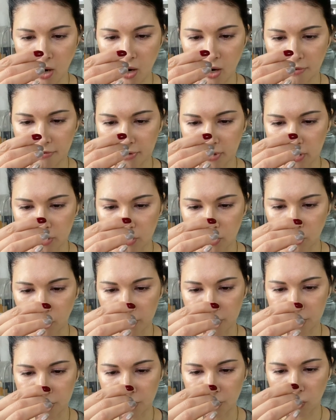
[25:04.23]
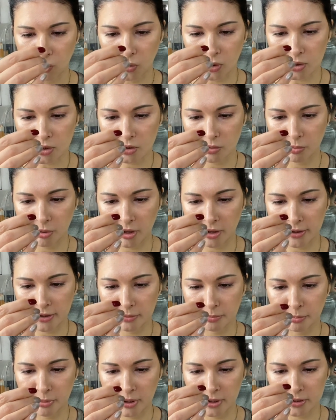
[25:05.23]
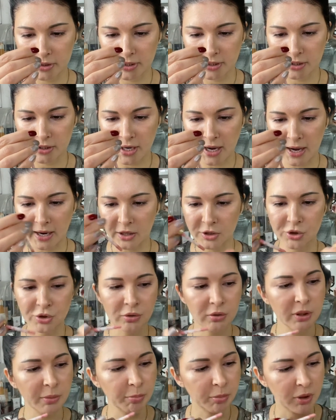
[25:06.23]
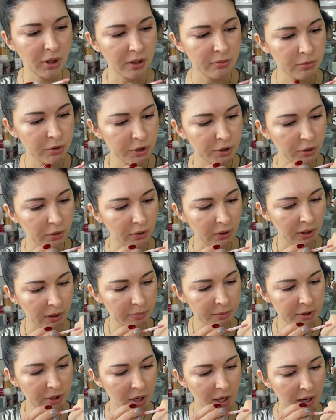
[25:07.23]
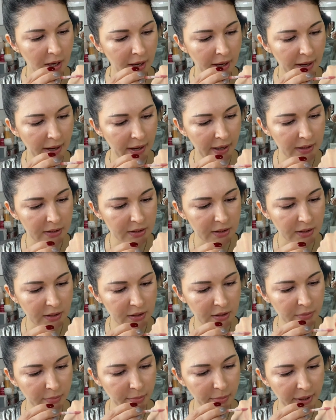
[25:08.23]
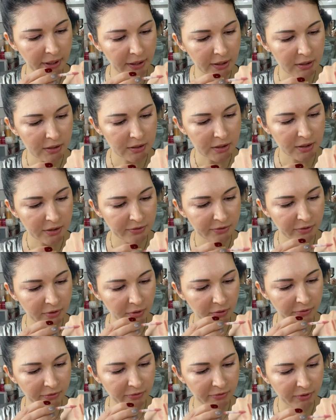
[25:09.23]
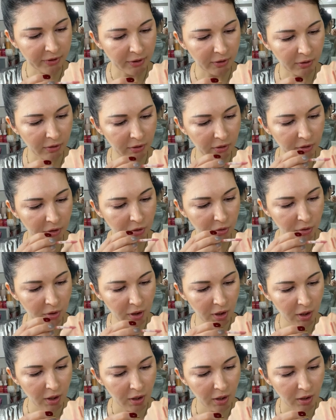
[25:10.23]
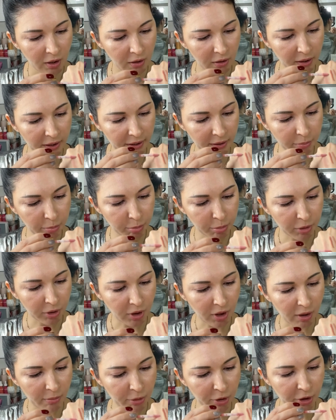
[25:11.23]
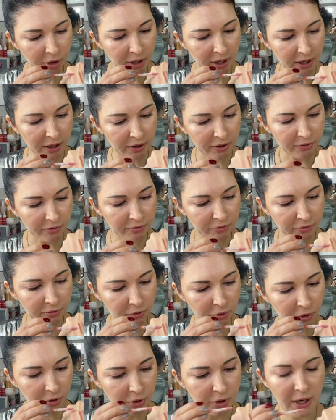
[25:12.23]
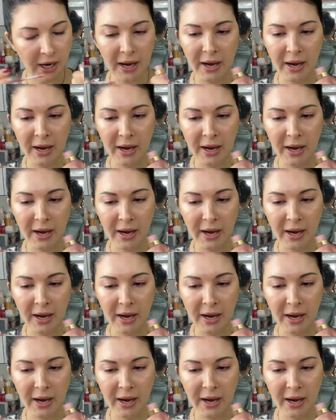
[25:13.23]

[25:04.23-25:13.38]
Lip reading: I've got no idea what's about it, but it actually plumps your lips and it makes it feel look like plumper and fuller.